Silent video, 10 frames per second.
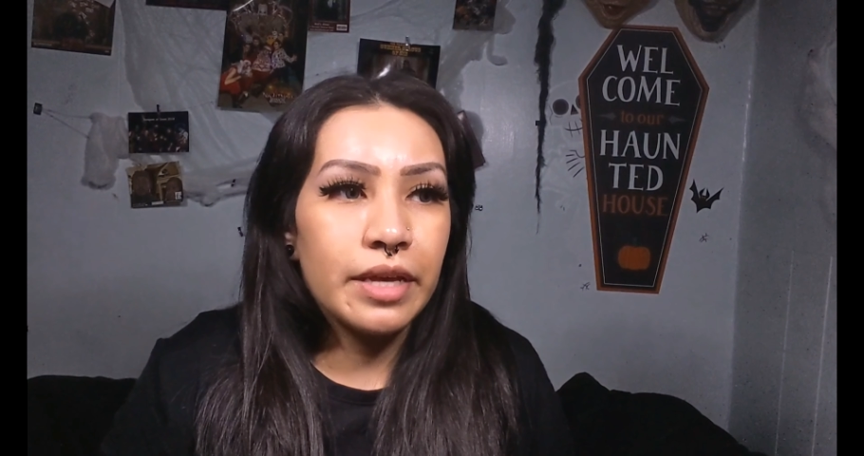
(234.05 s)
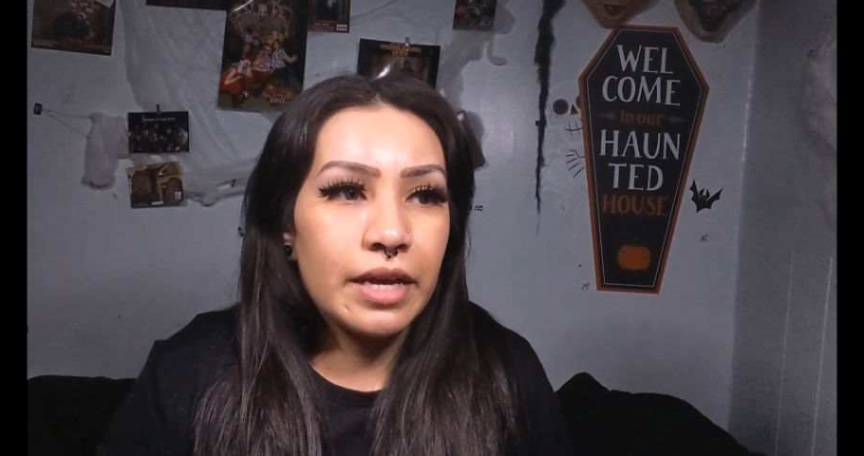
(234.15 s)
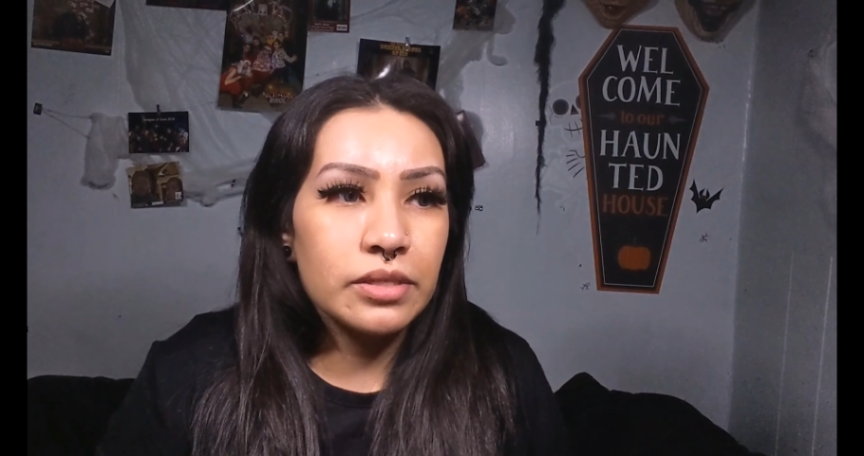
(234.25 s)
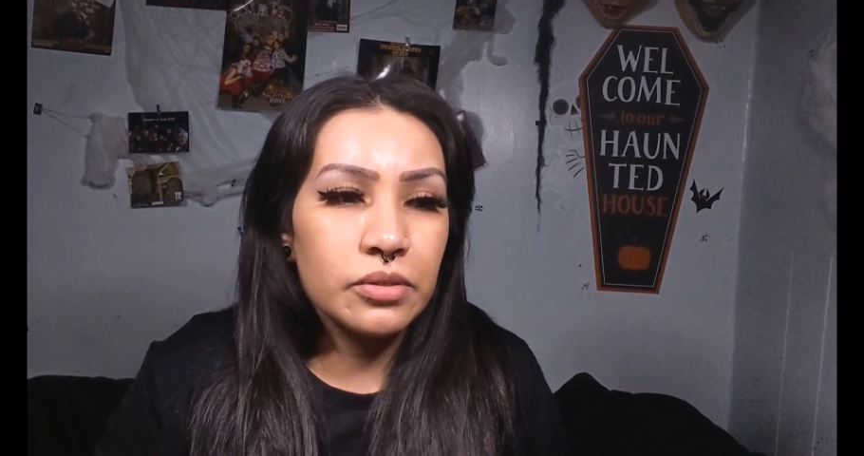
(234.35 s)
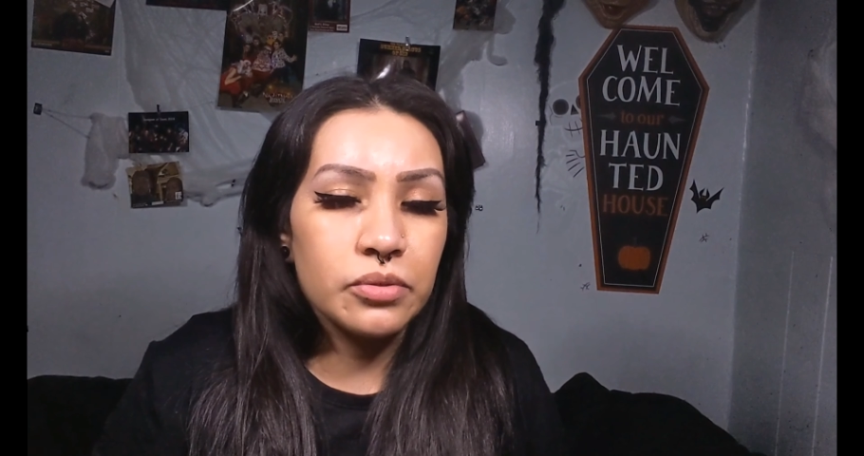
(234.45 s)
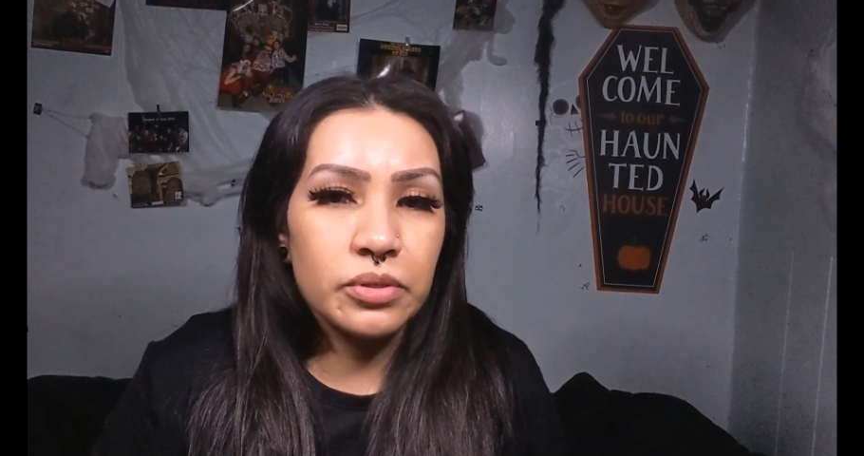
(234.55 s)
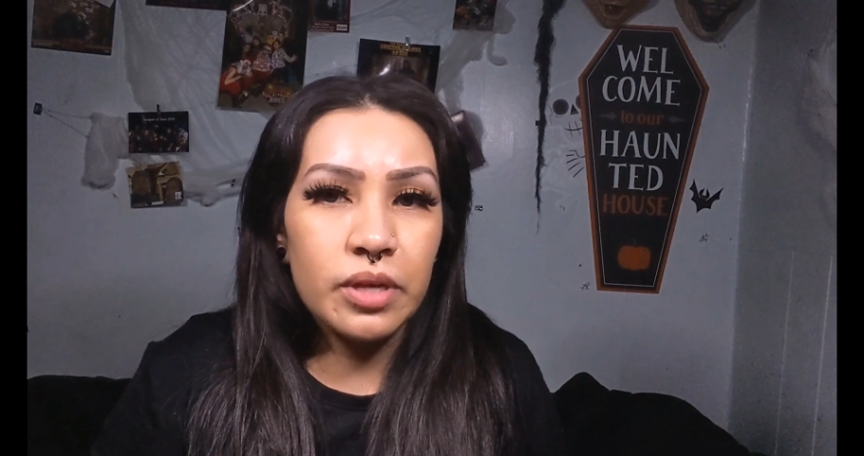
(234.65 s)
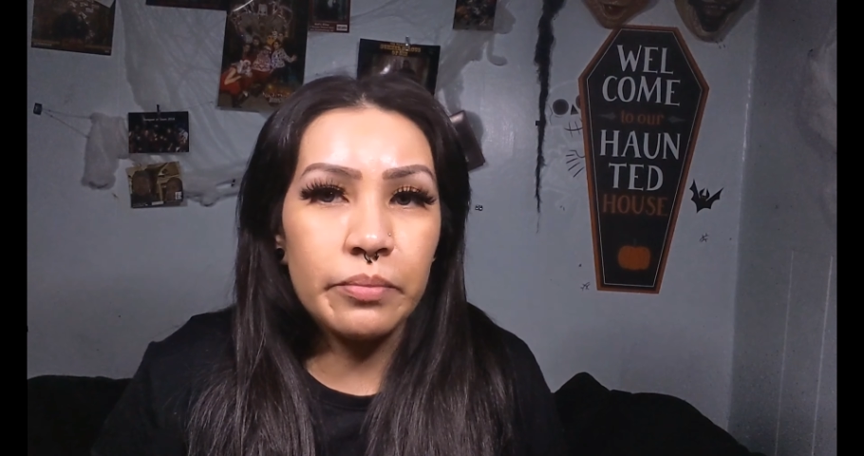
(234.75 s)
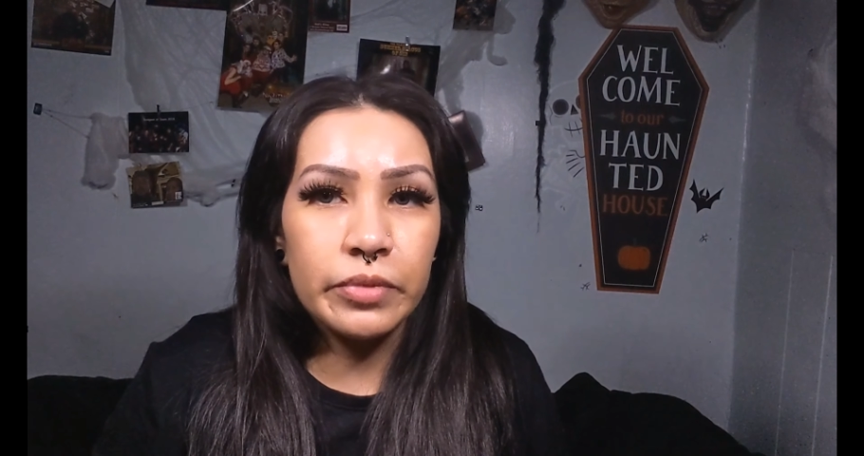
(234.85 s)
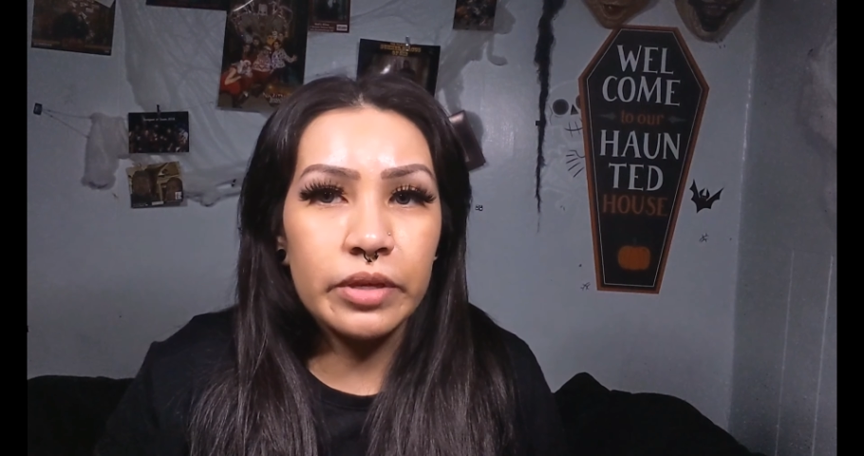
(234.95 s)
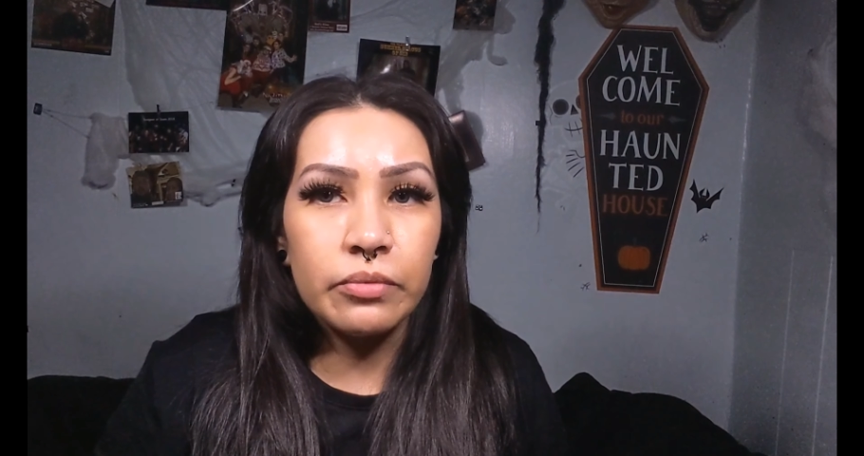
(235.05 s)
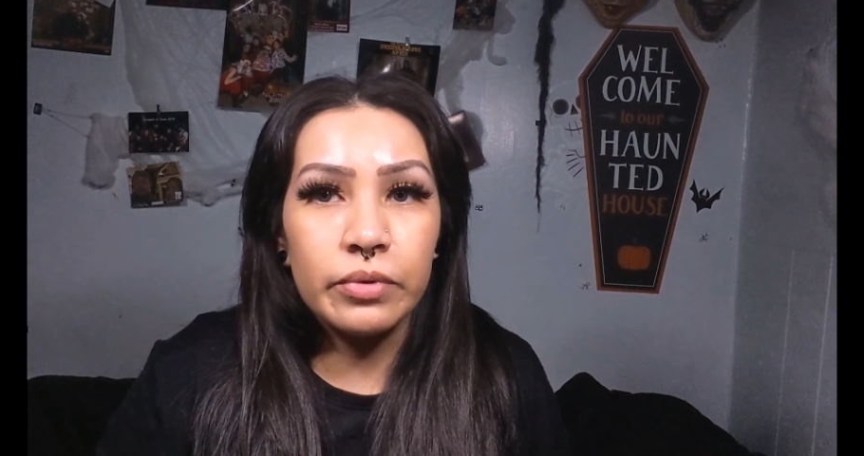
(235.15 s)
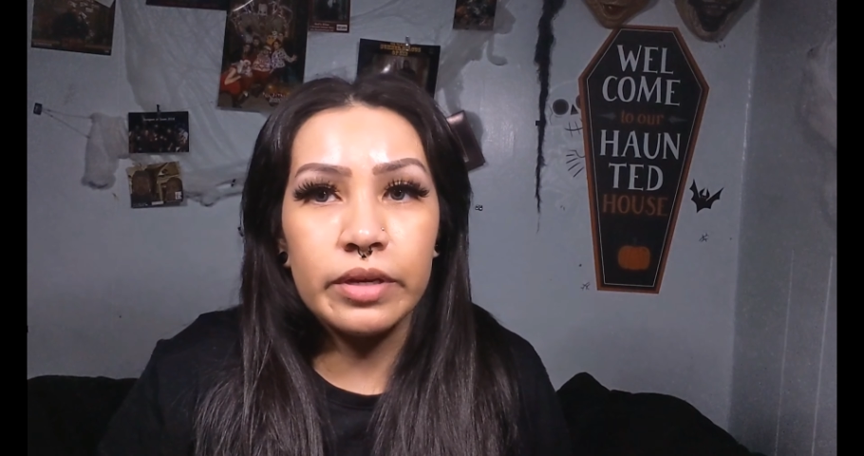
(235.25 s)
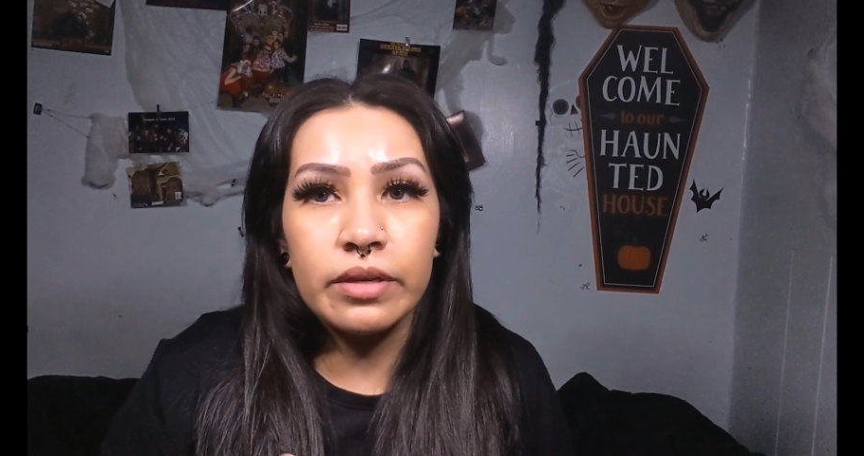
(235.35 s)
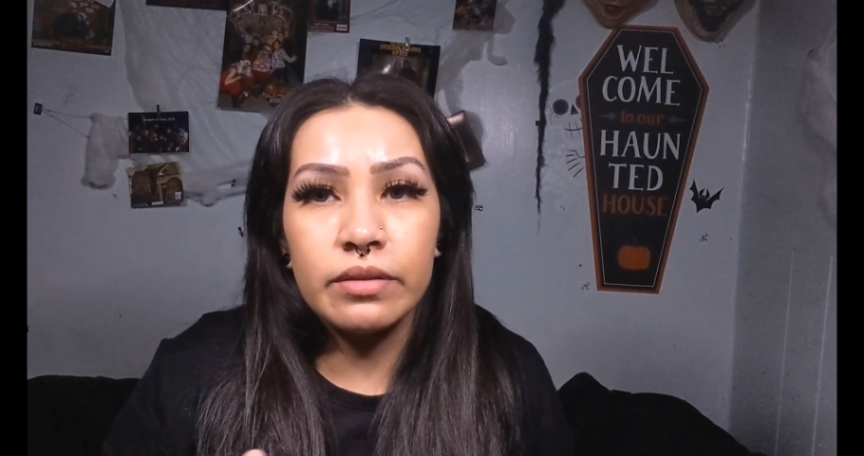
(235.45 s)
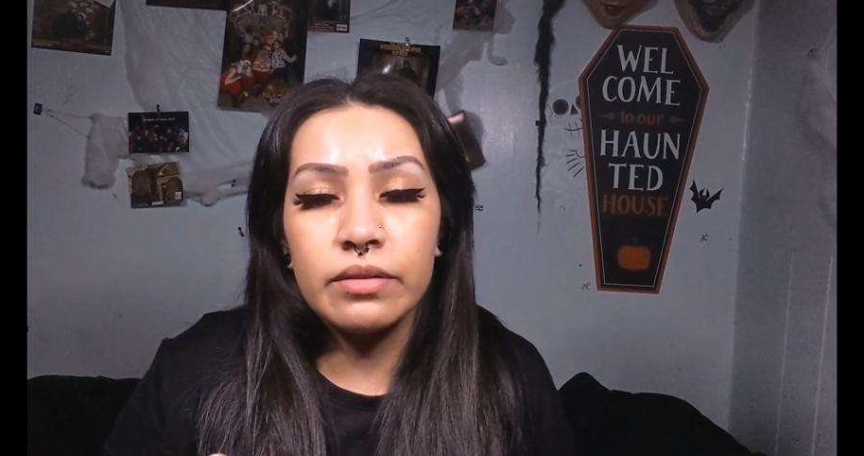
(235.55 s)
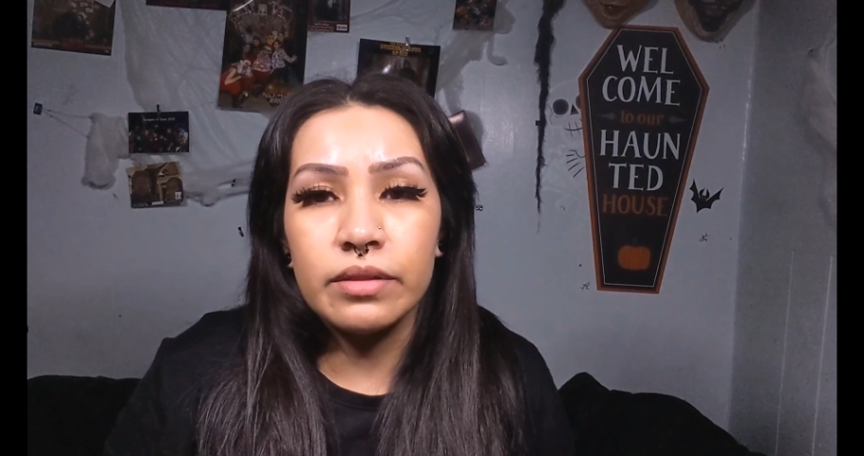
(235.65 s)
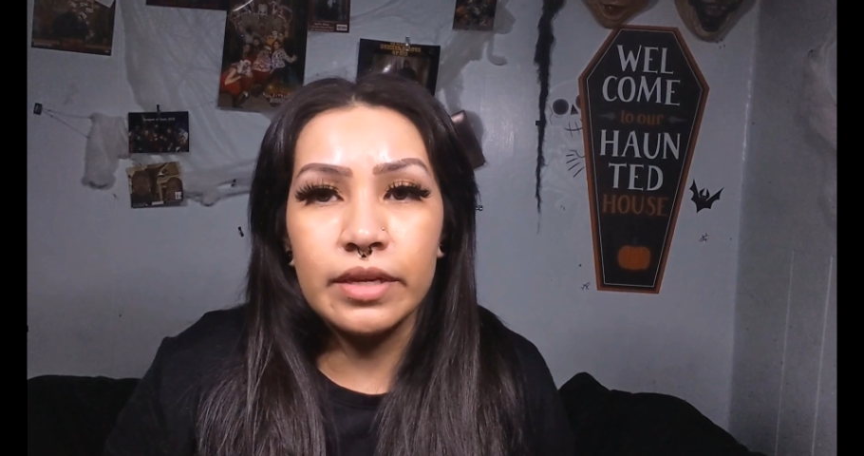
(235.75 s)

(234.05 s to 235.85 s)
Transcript: that has to do something with